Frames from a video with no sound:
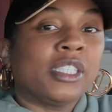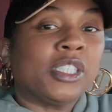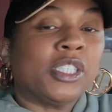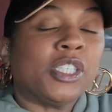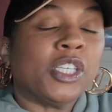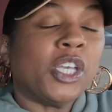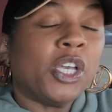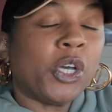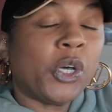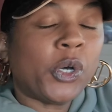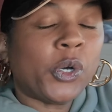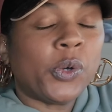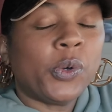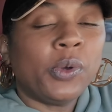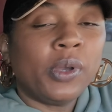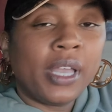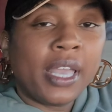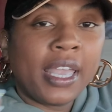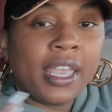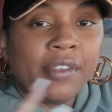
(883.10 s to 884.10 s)

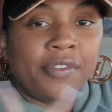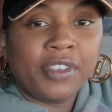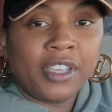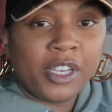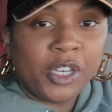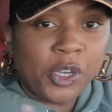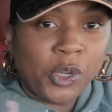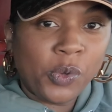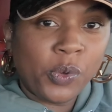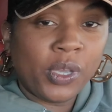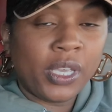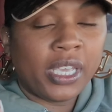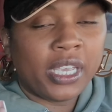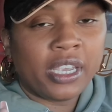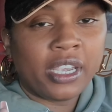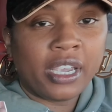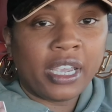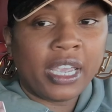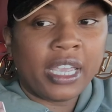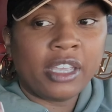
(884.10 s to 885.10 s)
So if you're new
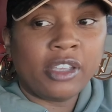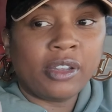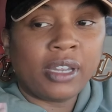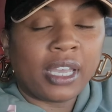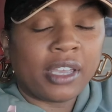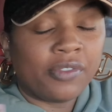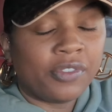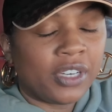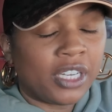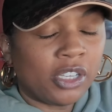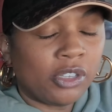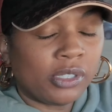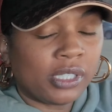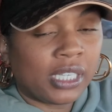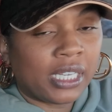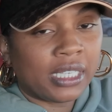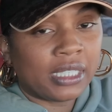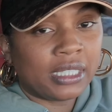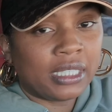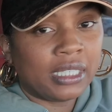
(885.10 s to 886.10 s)
here and you like videos
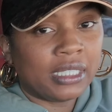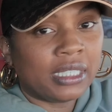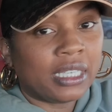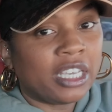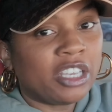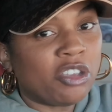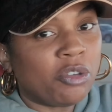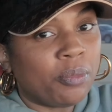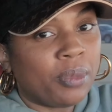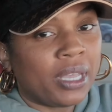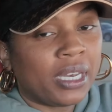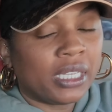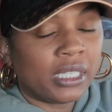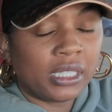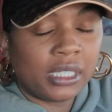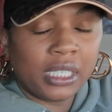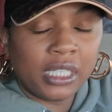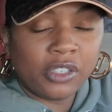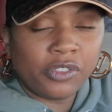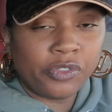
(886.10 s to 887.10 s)
like this and you made it
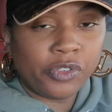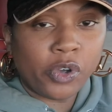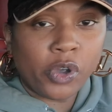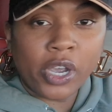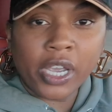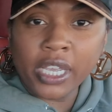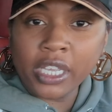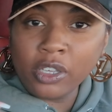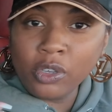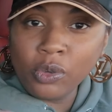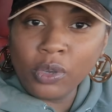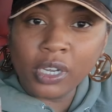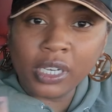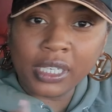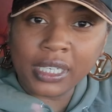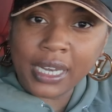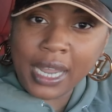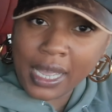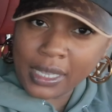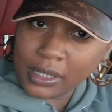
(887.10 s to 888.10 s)
this far and you are
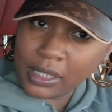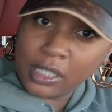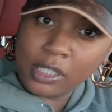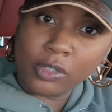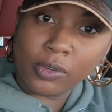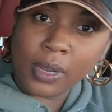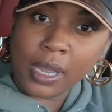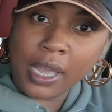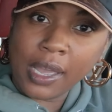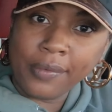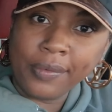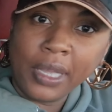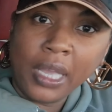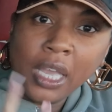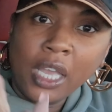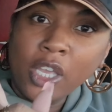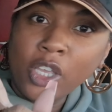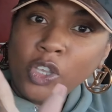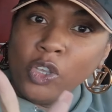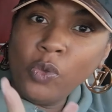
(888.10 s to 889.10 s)
not subscribed,
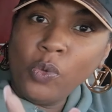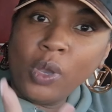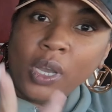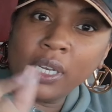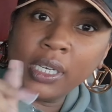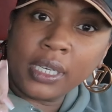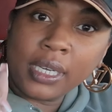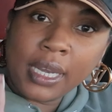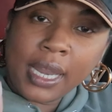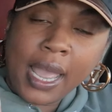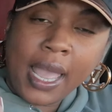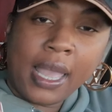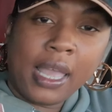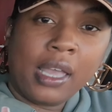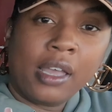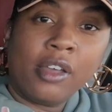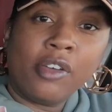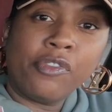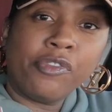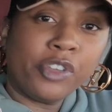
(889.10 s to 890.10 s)
you are not
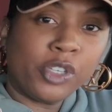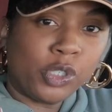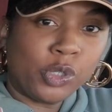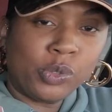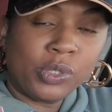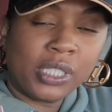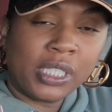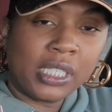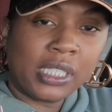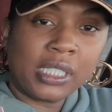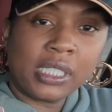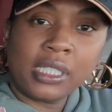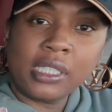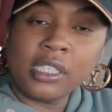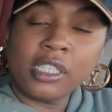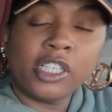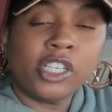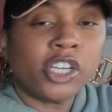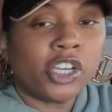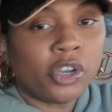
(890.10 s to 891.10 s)
an official
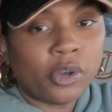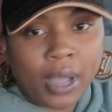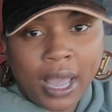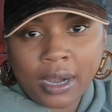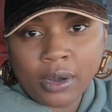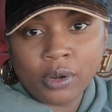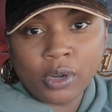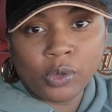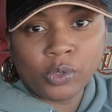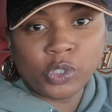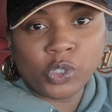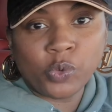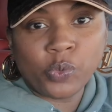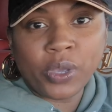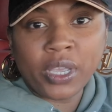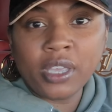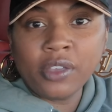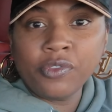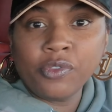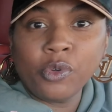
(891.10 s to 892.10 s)
citizen, girl, I don't know what you're
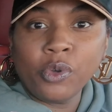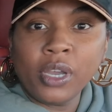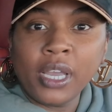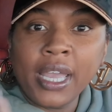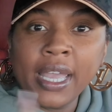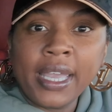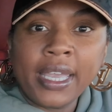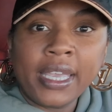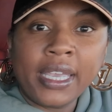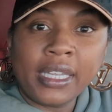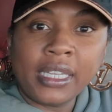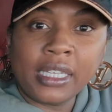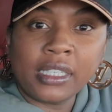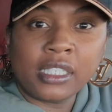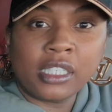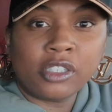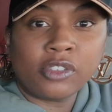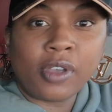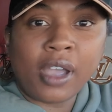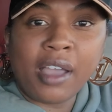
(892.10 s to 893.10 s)
waiting for. Hit that
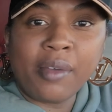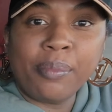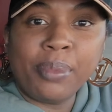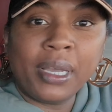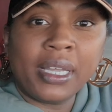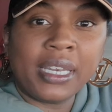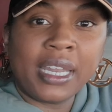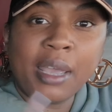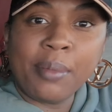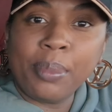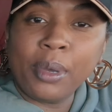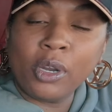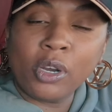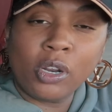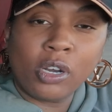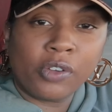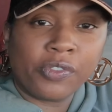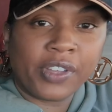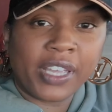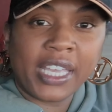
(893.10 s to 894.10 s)
subscribe button, that bell
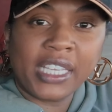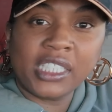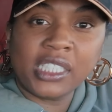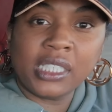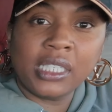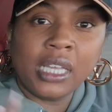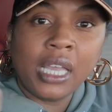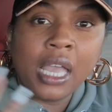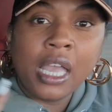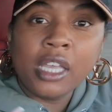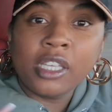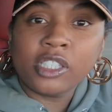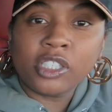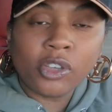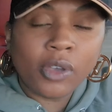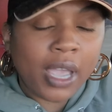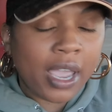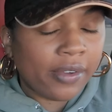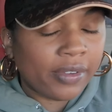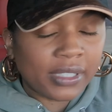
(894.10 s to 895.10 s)
notification.
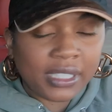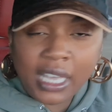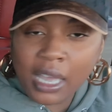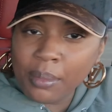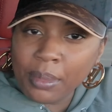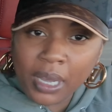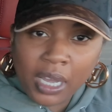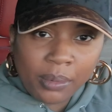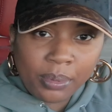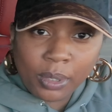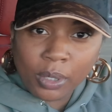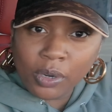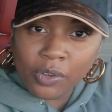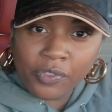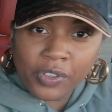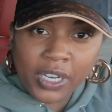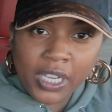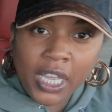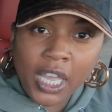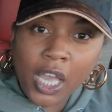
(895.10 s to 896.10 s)
So every time I upload a
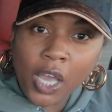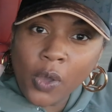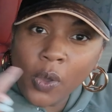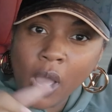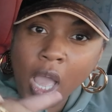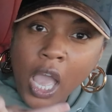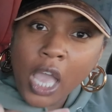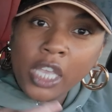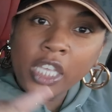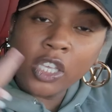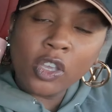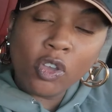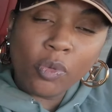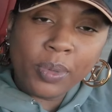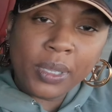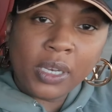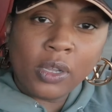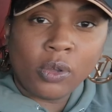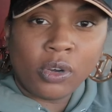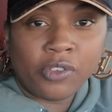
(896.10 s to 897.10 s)
video, you'll
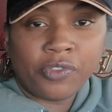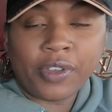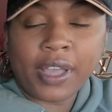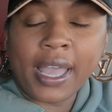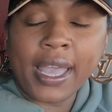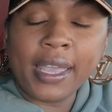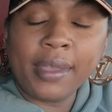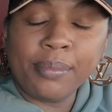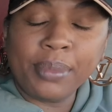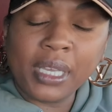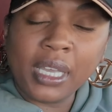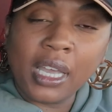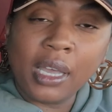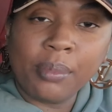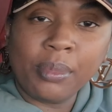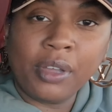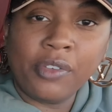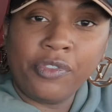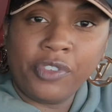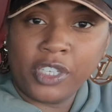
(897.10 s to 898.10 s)
be notified and
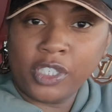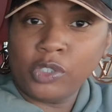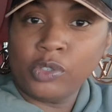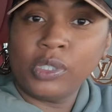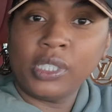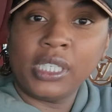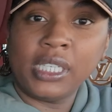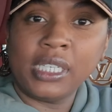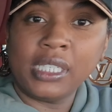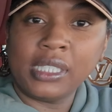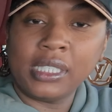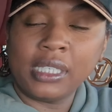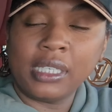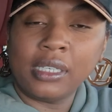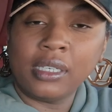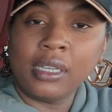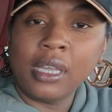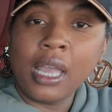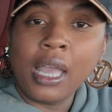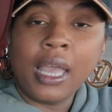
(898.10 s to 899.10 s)
become official
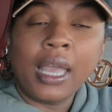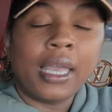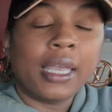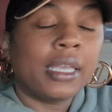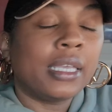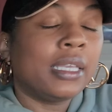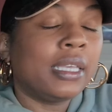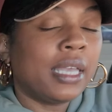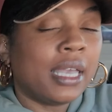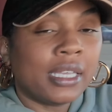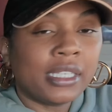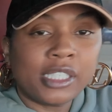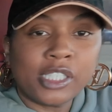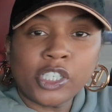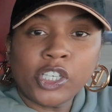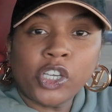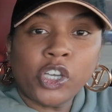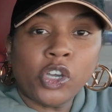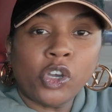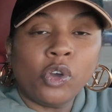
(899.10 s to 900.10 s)
citizen. Yes,
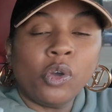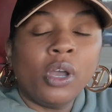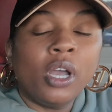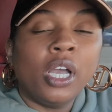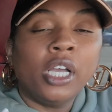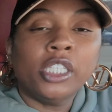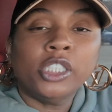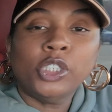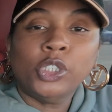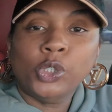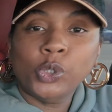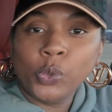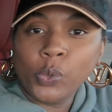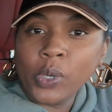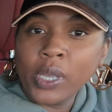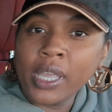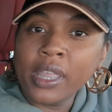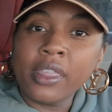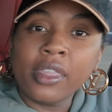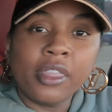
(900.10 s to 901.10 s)
girl,
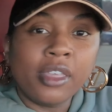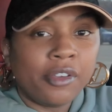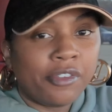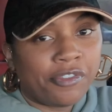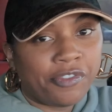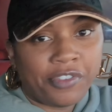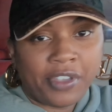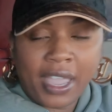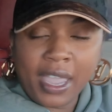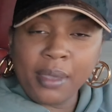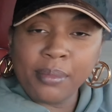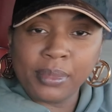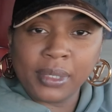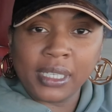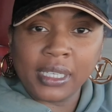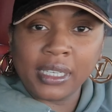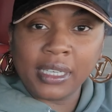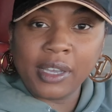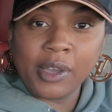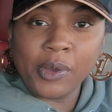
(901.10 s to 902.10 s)
join the
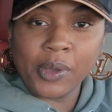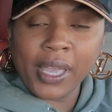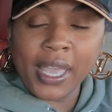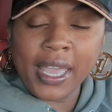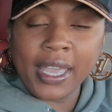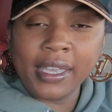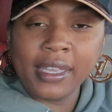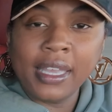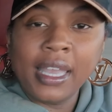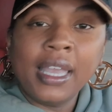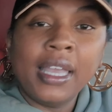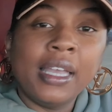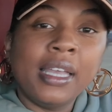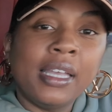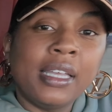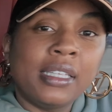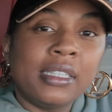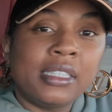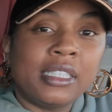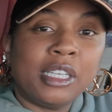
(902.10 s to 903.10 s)
family, okay?
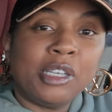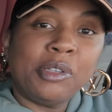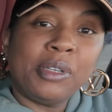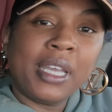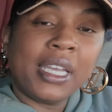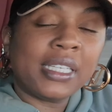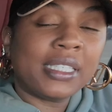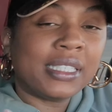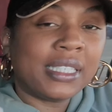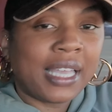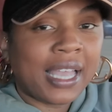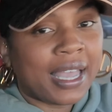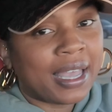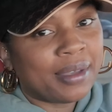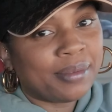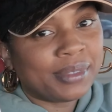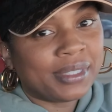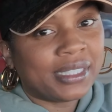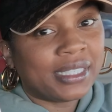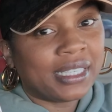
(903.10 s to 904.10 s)
Till next
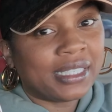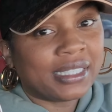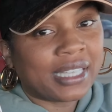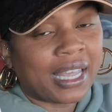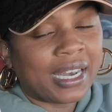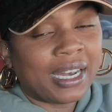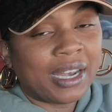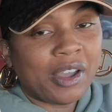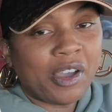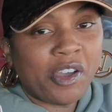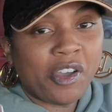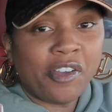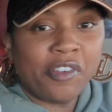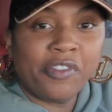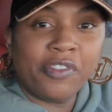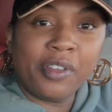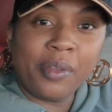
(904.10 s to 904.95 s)
time, Sid signing off.